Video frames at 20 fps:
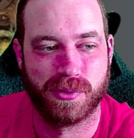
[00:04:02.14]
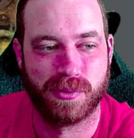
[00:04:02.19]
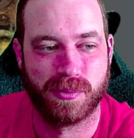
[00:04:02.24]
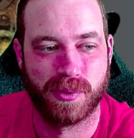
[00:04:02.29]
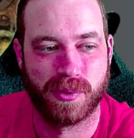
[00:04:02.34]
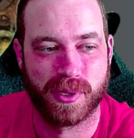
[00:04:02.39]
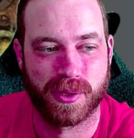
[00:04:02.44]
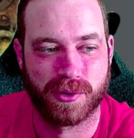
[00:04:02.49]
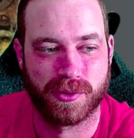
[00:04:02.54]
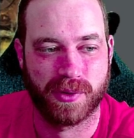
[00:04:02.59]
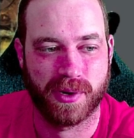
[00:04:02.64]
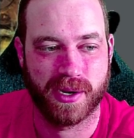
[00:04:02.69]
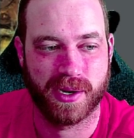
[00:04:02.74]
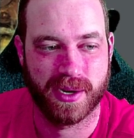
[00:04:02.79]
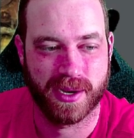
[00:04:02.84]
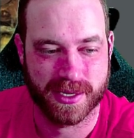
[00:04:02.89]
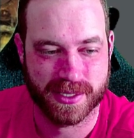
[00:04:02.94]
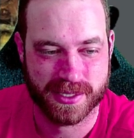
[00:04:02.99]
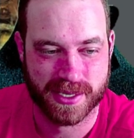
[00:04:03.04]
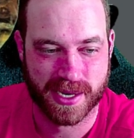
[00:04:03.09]
with Grey
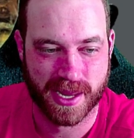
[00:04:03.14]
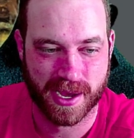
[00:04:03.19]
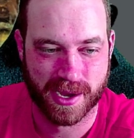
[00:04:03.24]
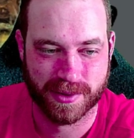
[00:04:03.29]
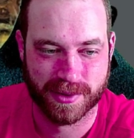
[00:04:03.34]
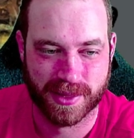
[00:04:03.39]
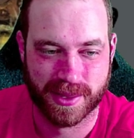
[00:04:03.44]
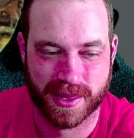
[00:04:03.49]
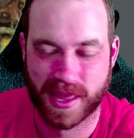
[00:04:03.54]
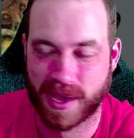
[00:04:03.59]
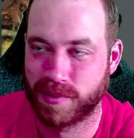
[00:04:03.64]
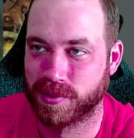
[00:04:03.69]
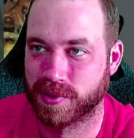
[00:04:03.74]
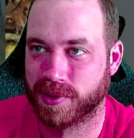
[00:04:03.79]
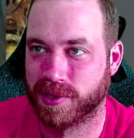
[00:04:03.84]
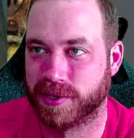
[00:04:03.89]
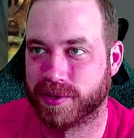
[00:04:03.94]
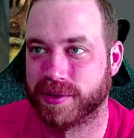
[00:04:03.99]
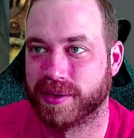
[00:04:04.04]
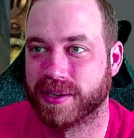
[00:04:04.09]
Knights now that we're
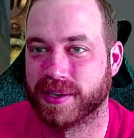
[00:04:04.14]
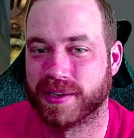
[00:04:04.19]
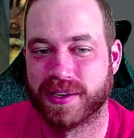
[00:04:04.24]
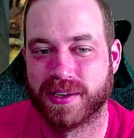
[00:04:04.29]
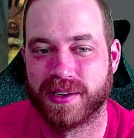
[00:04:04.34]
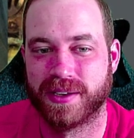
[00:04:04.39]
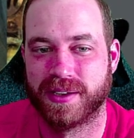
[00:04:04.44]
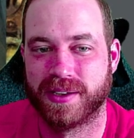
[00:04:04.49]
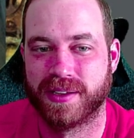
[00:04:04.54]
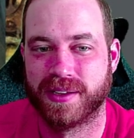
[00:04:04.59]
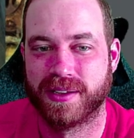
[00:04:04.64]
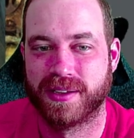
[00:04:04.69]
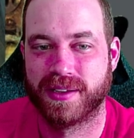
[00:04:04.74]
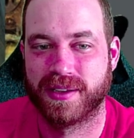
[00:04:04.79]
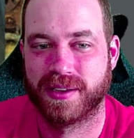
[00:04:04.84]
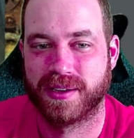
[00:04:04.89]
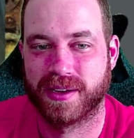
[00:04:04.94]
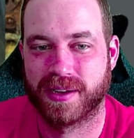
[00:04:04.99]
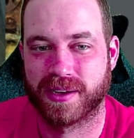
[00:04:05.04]
literally a